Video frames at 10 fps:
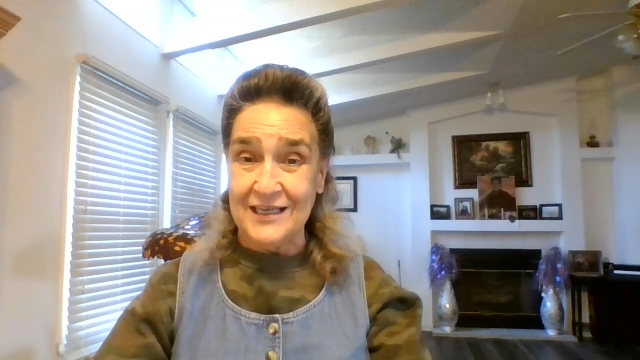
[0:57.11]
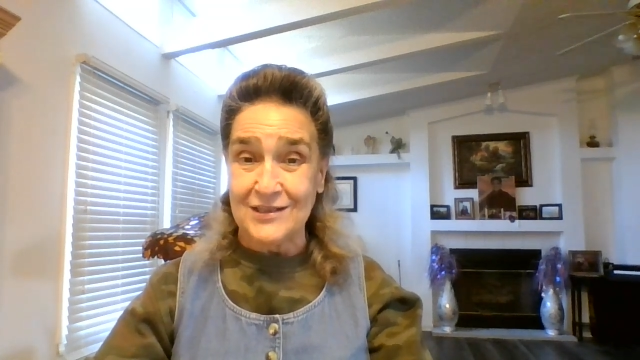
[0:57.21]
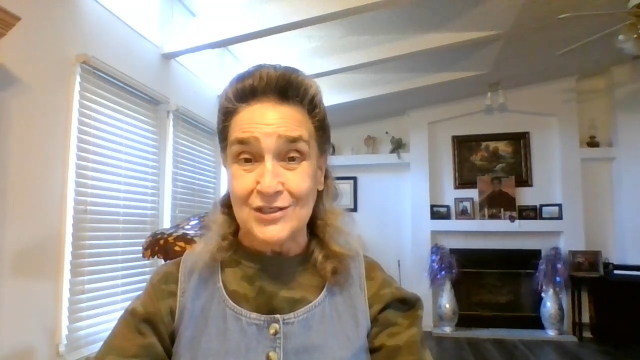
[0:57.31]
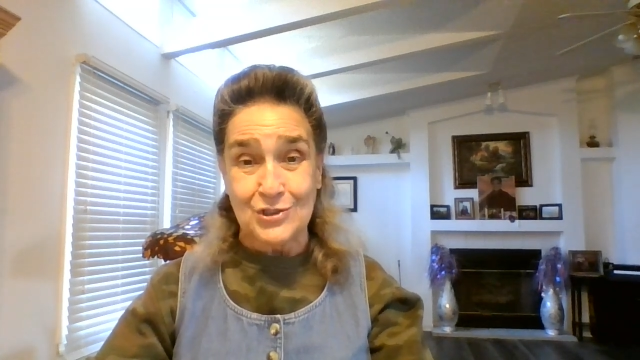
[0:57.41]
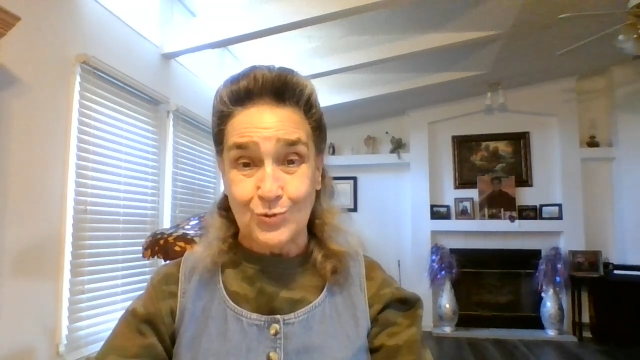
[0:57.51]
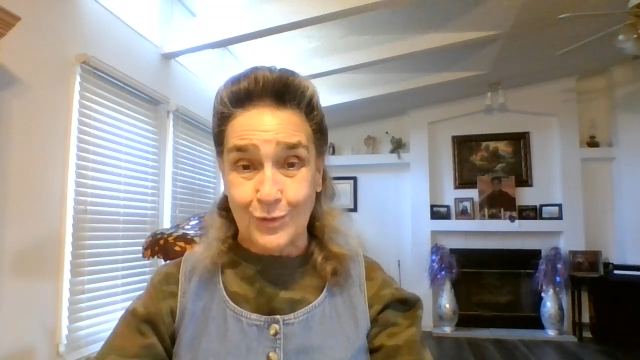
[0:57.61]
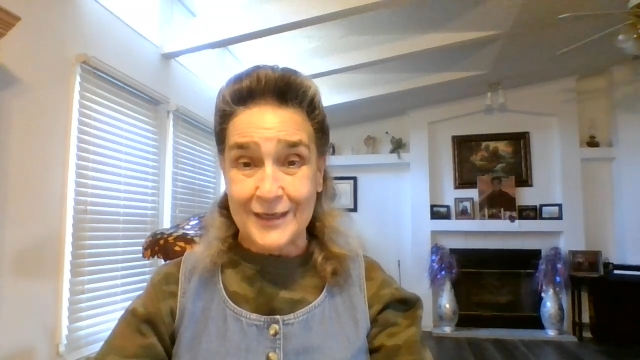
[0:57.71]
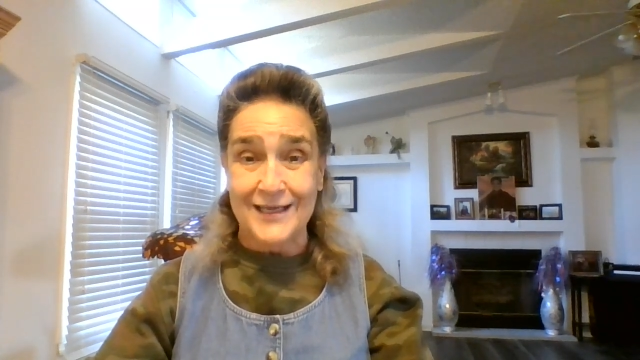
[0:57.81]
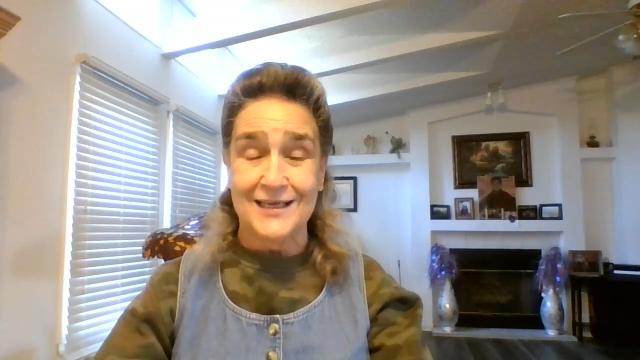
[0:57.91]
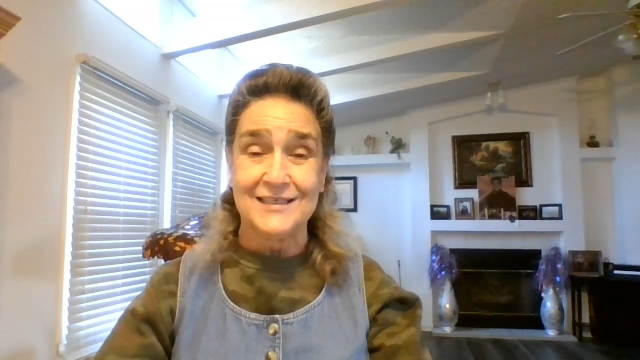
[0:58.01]
in the
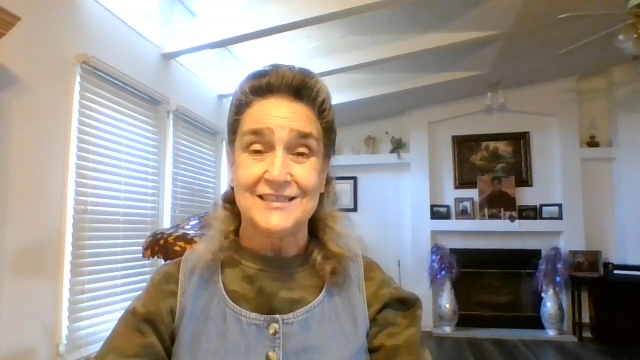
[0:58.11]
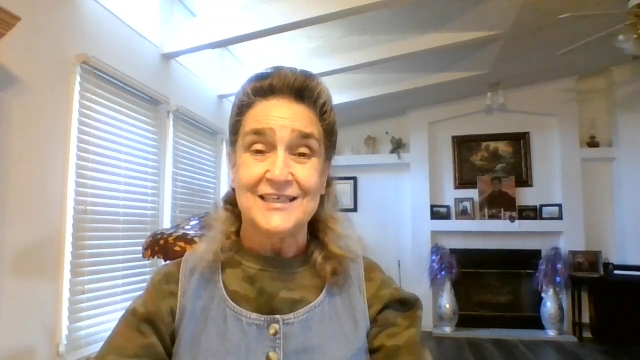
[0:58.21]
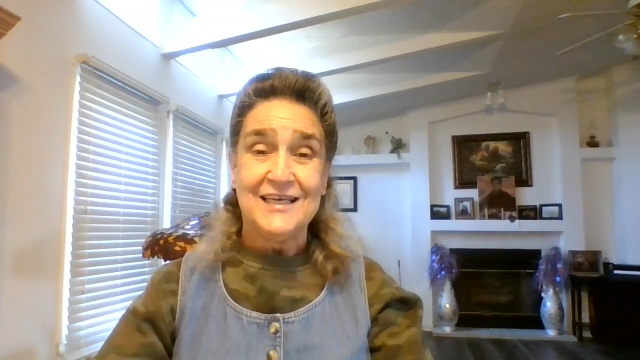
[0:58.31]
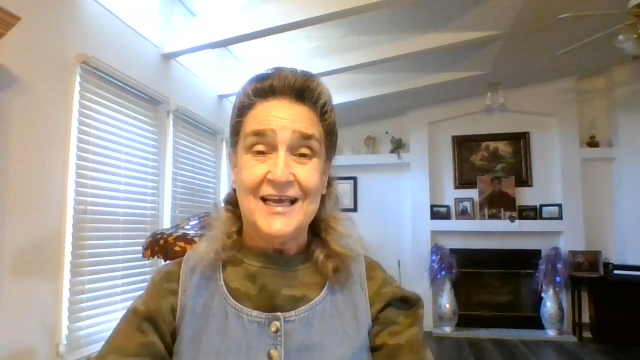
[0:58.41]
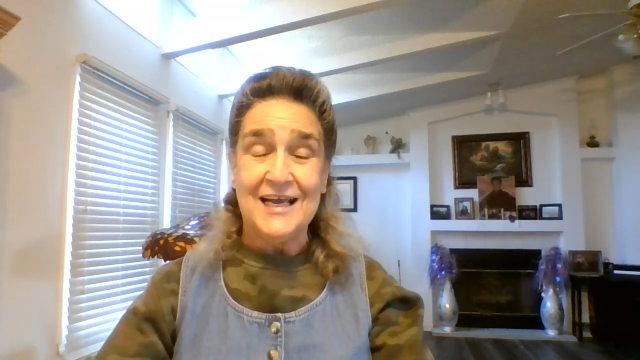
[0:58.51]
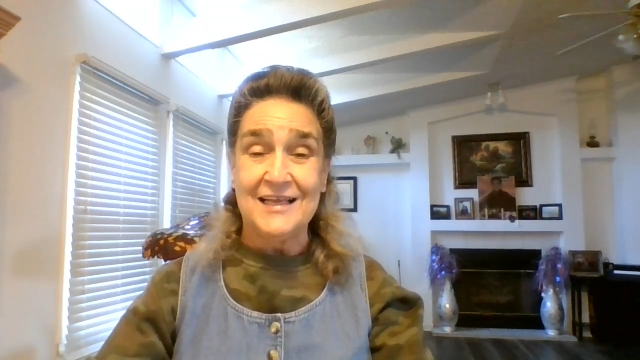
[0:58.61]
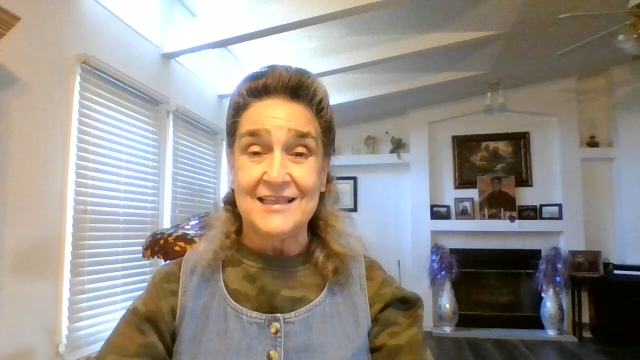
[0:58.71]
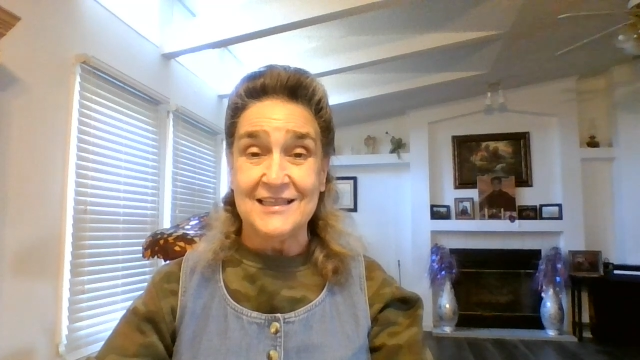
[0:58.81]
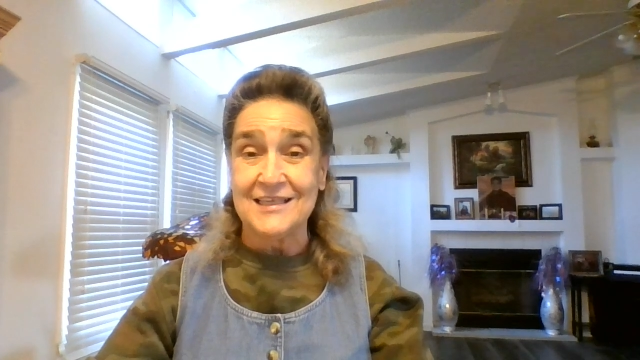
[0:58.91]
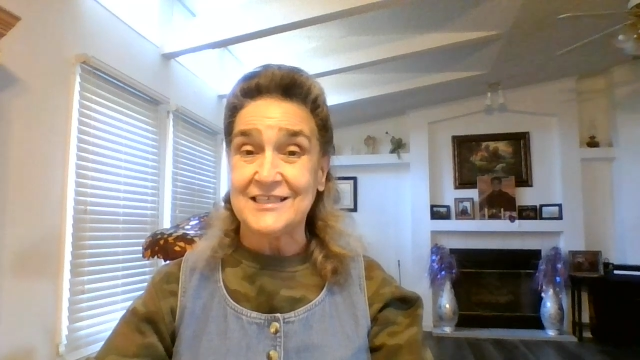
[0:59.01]
20s and
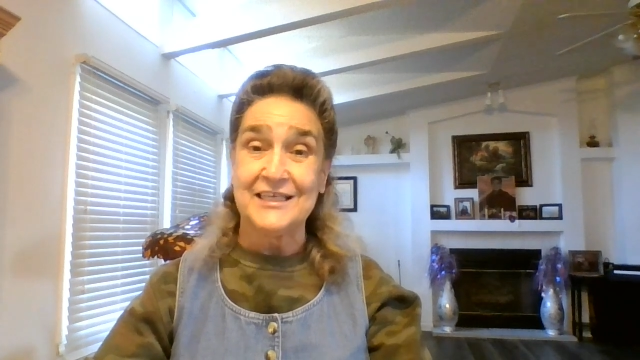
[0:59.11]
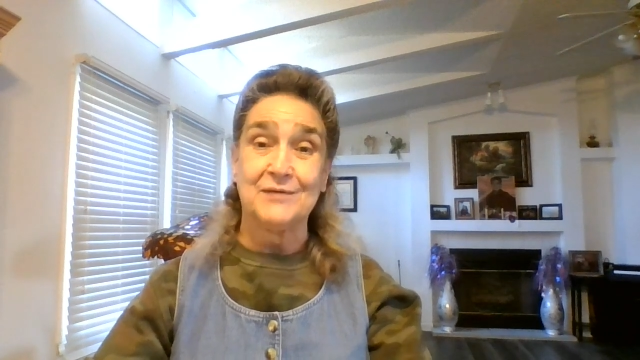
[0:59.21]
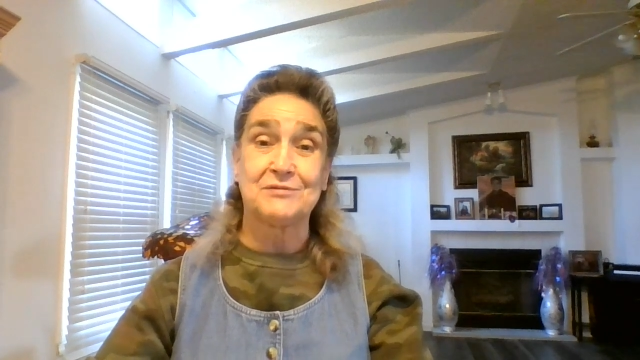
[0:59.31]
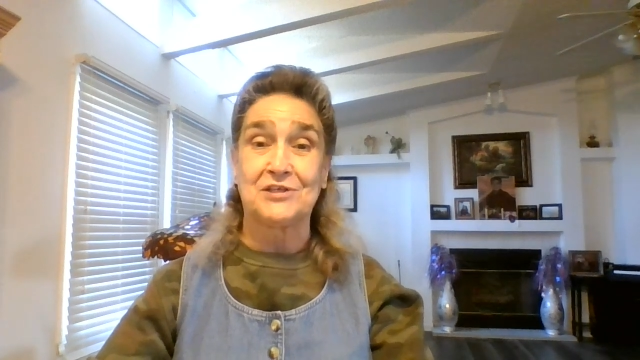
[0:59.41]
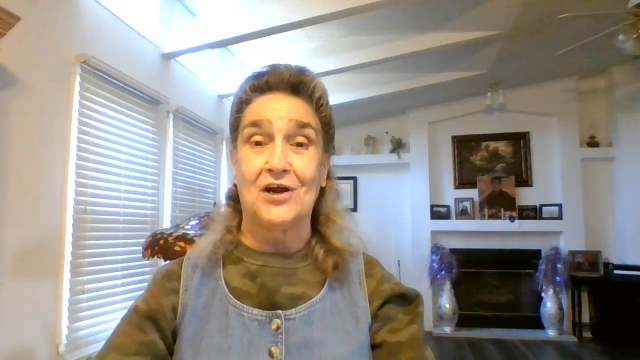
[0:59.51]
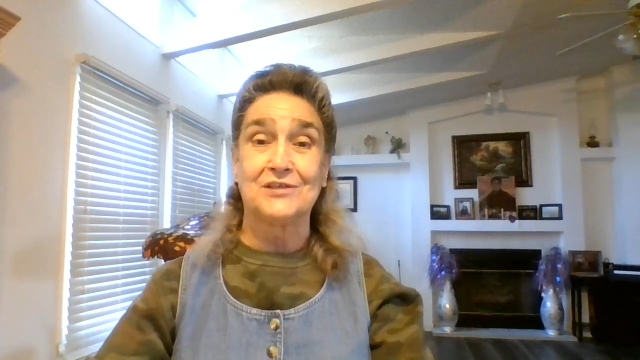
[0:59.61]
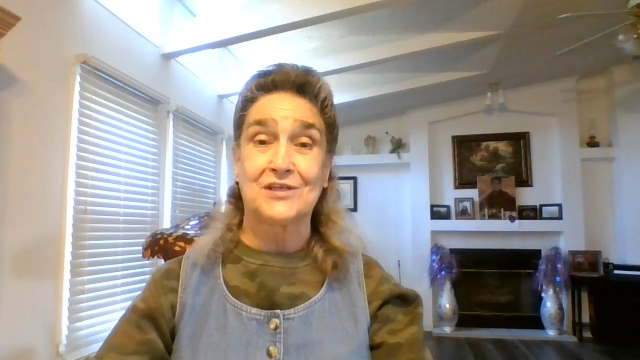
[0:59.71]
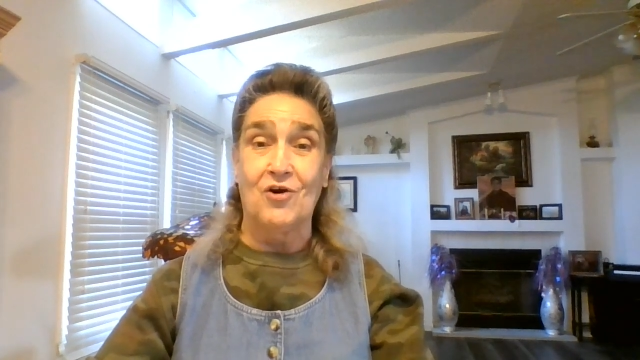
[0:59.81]
then the temp starts